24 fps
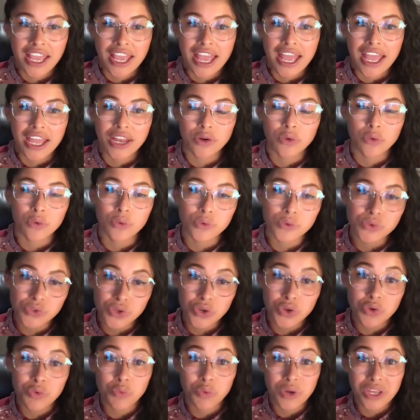and
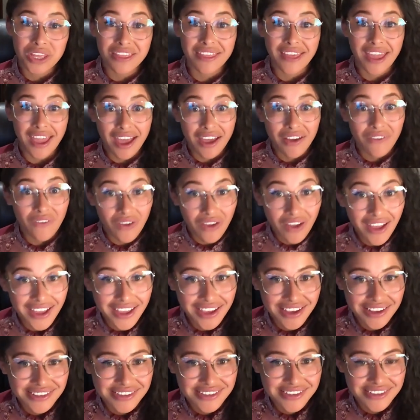also with our
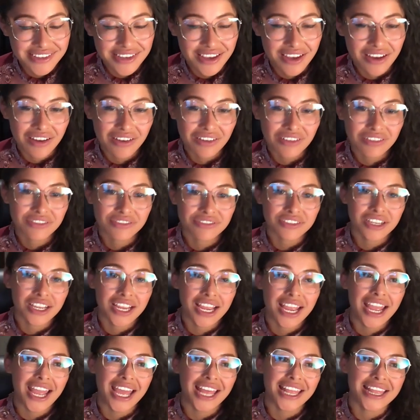highest self.
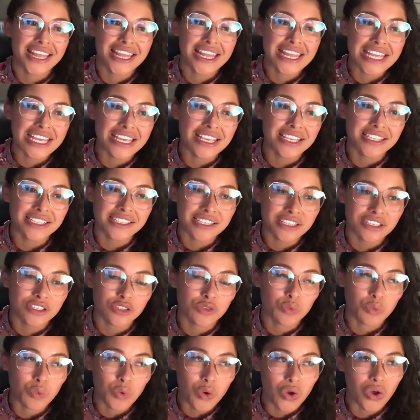And this
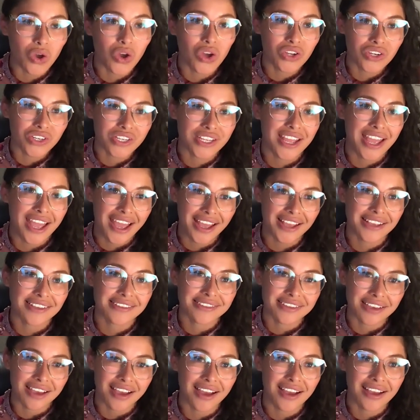is what
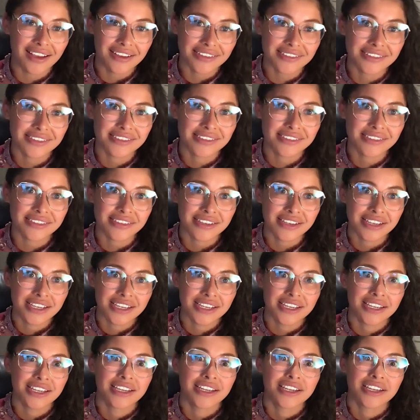has us
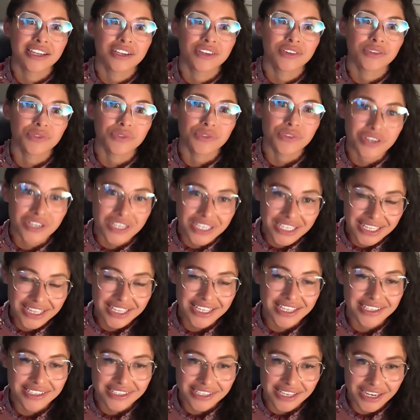
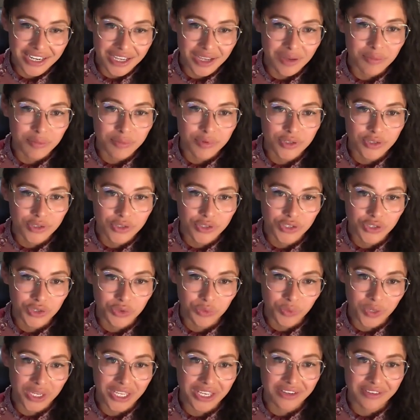really set up to
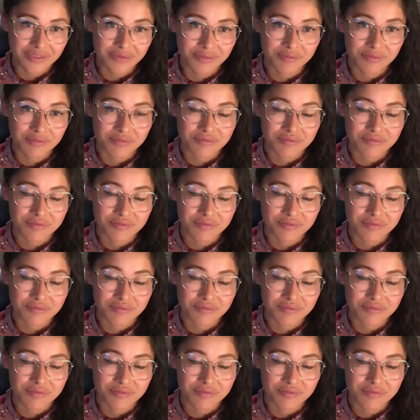win.